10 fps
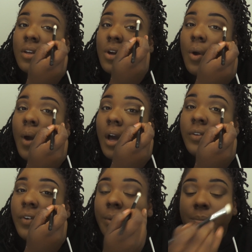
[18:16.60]
go out
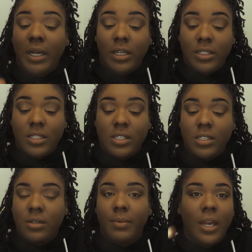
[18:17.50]
of our means
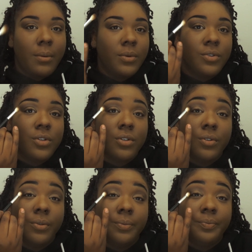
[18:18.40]
to be able
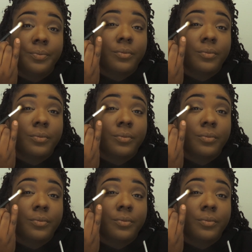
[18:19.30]
to